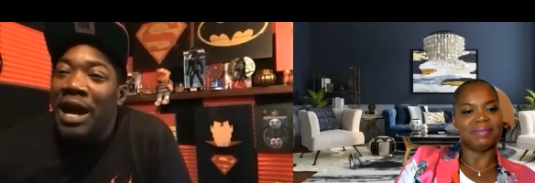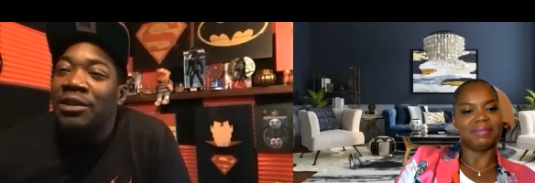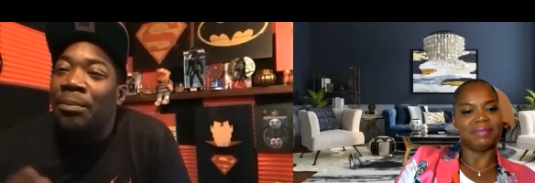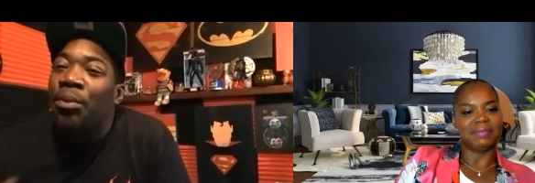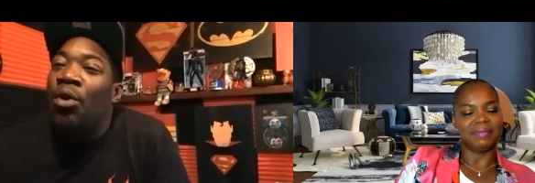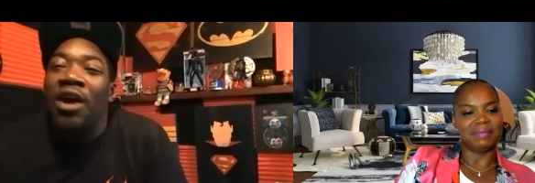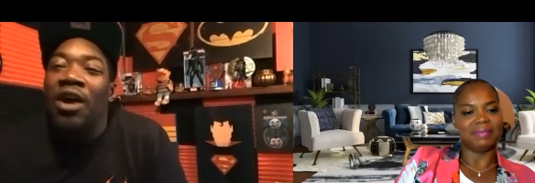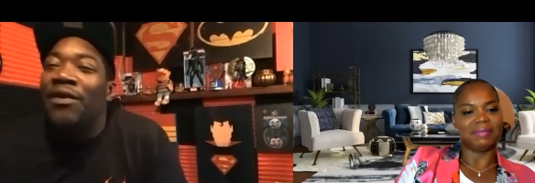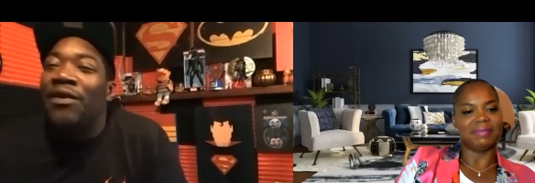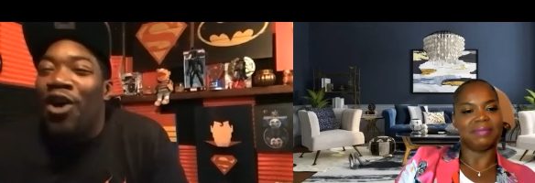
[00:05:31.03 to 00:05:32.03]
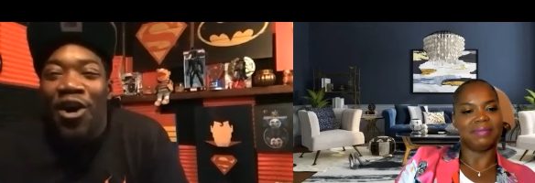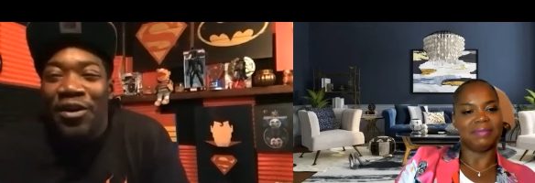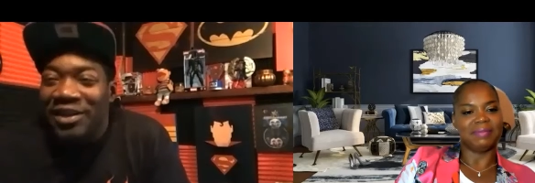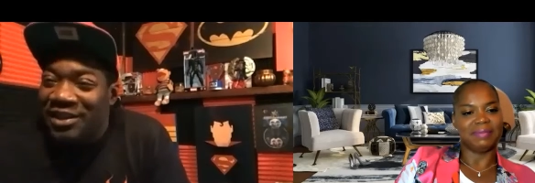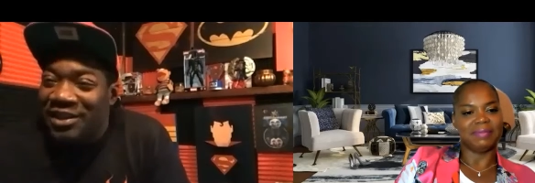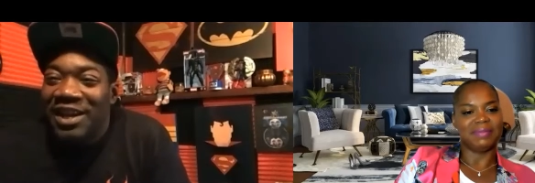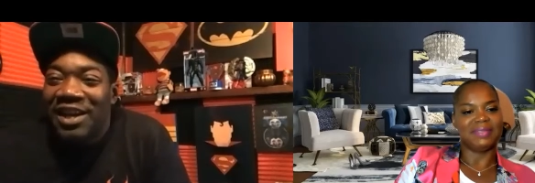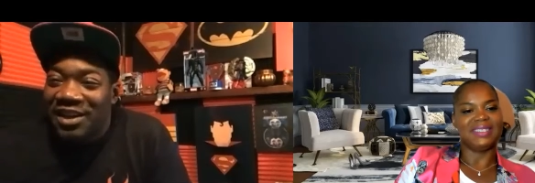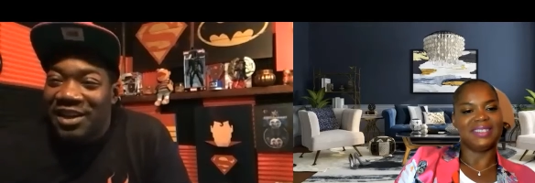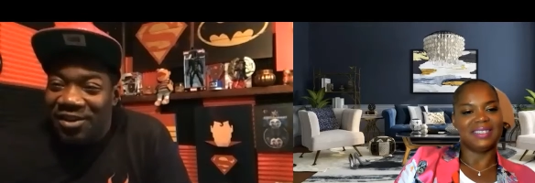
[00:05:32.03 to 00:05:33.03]
Speaker 1: I support other artists.
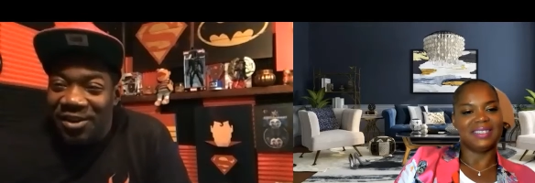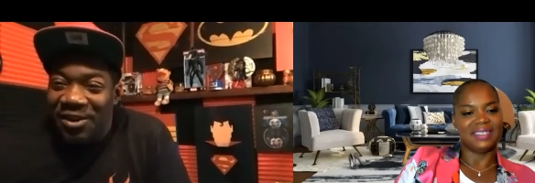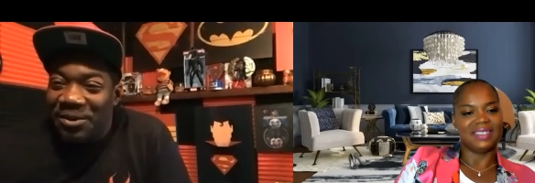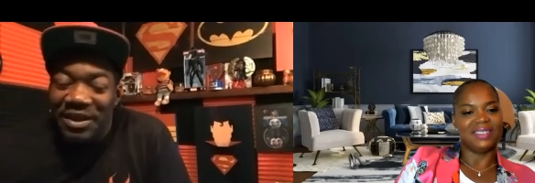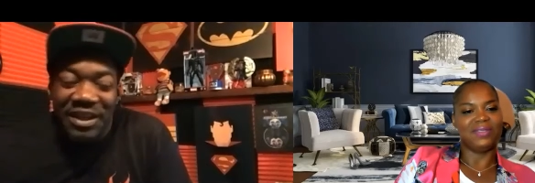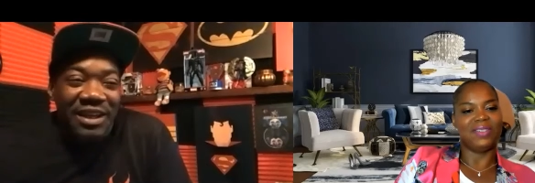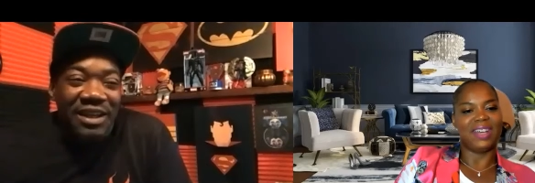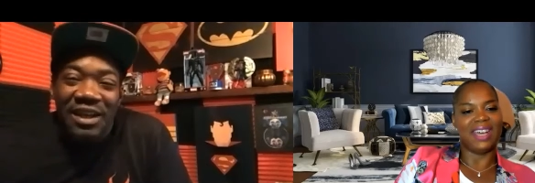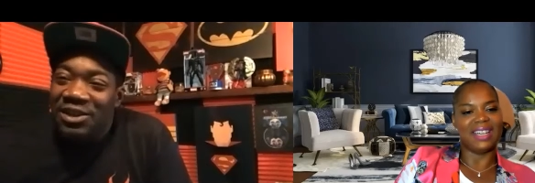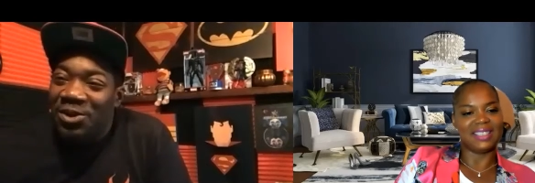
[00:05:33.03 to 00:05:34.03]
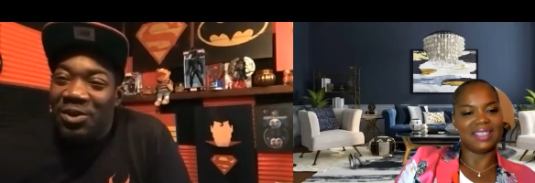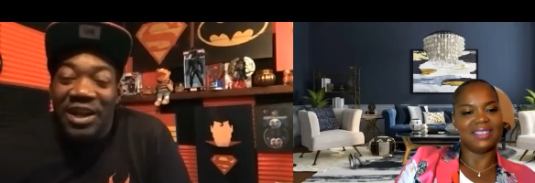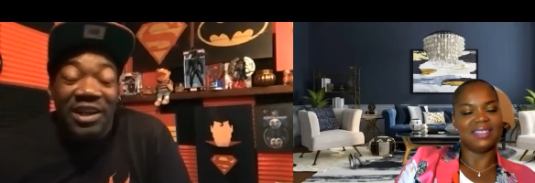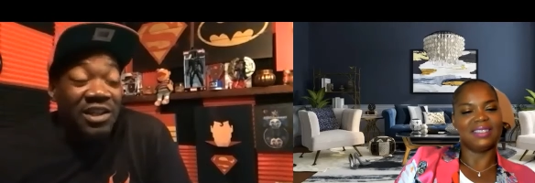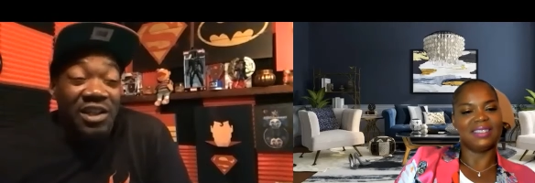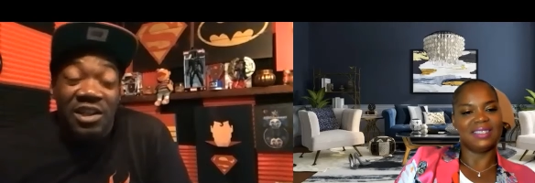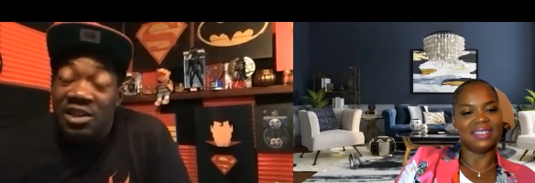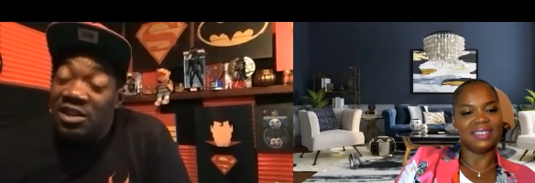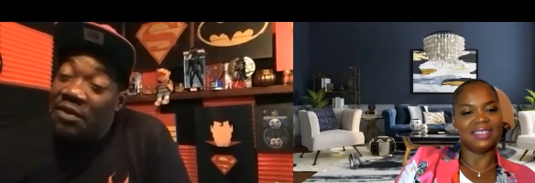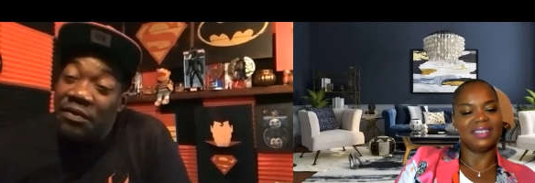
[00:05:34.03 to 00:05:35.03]
You know what I mean? Right. So like it's
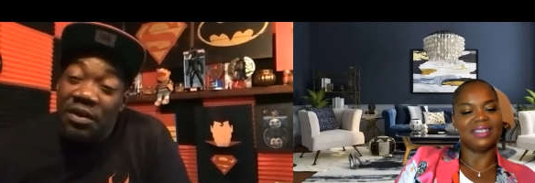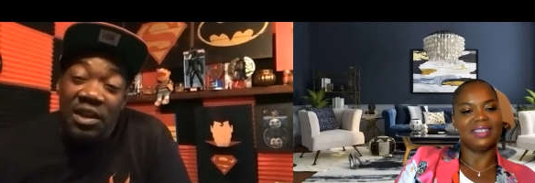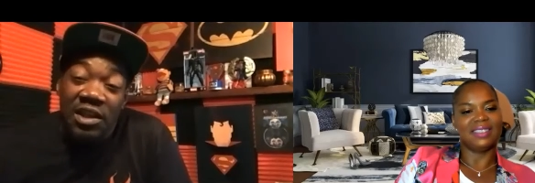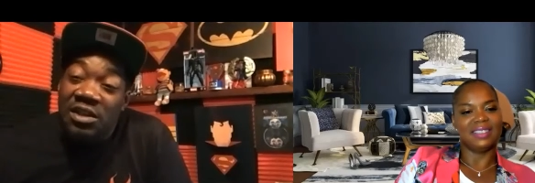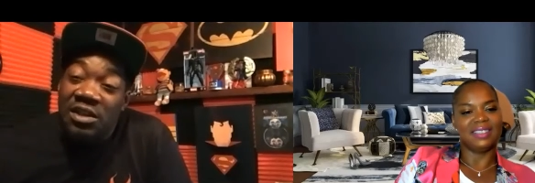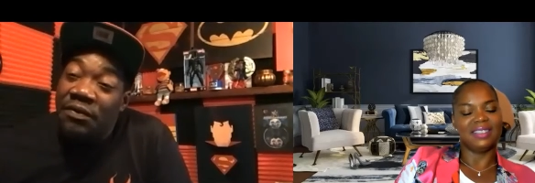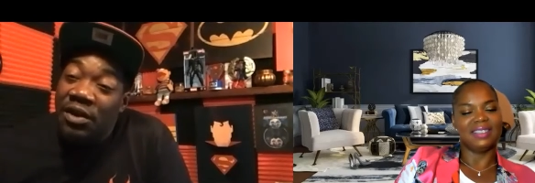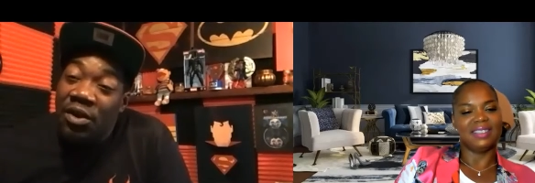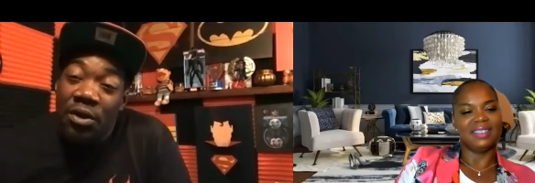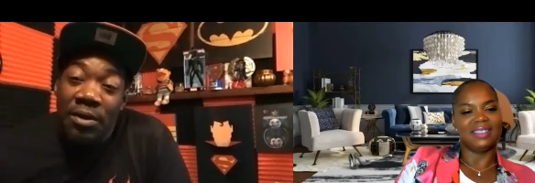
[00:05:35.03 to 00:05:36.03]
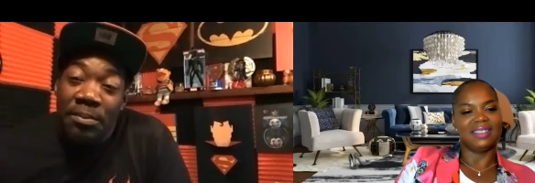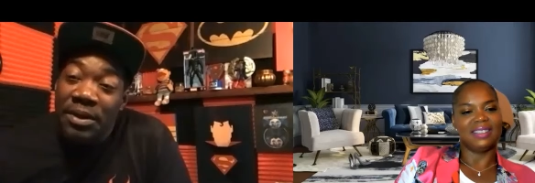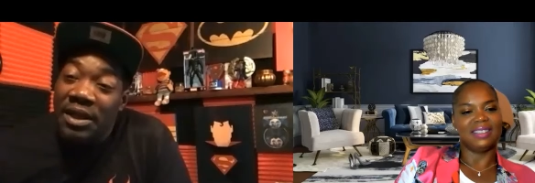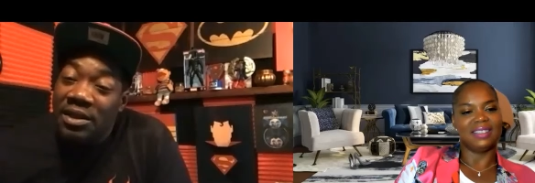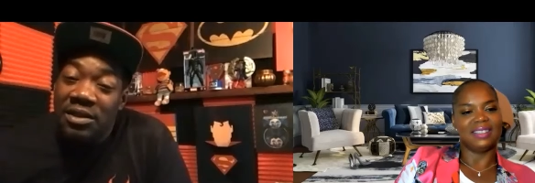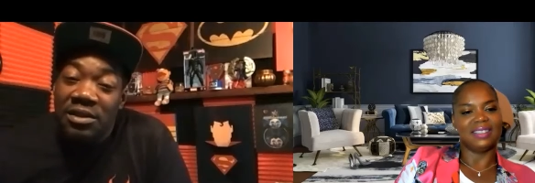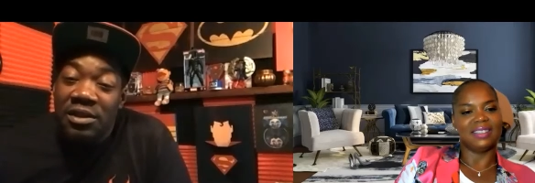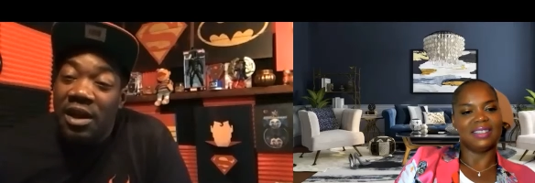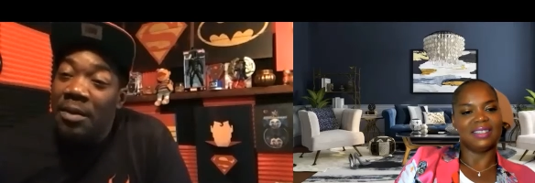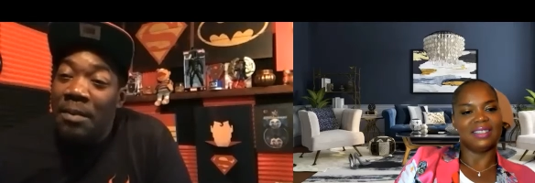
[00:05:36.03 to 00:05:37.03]
it's definitely it's definitely going to be
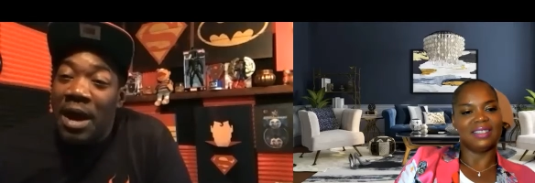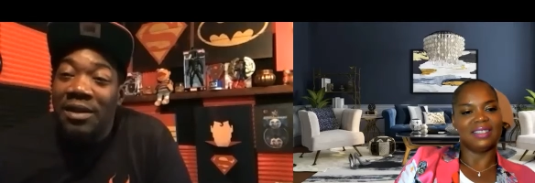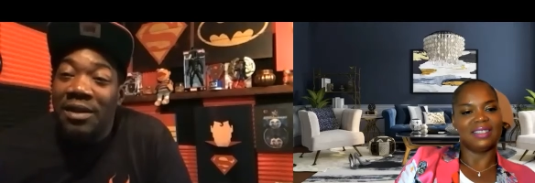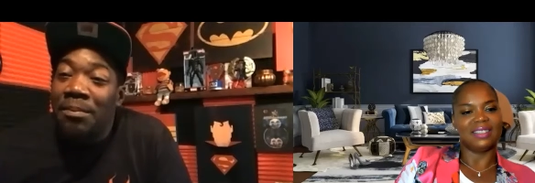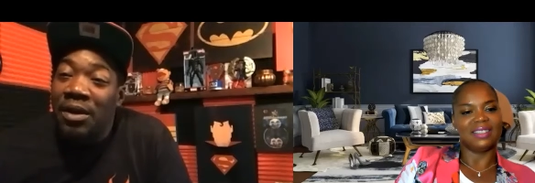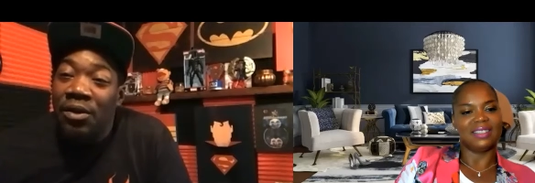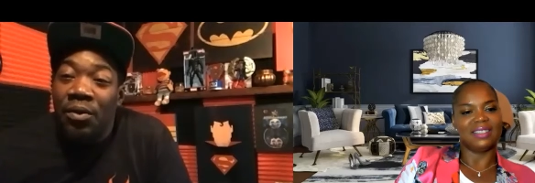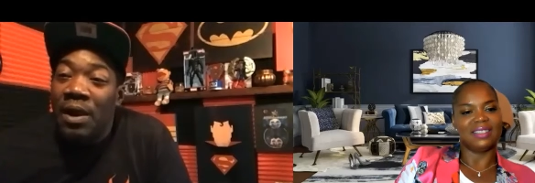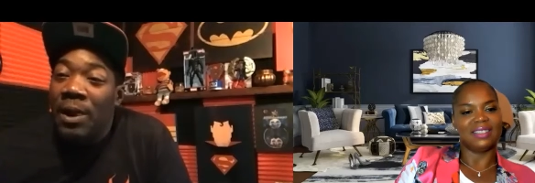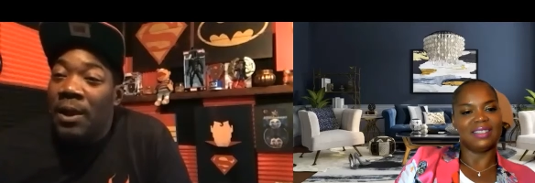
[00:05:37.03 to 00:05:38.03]
something monumental.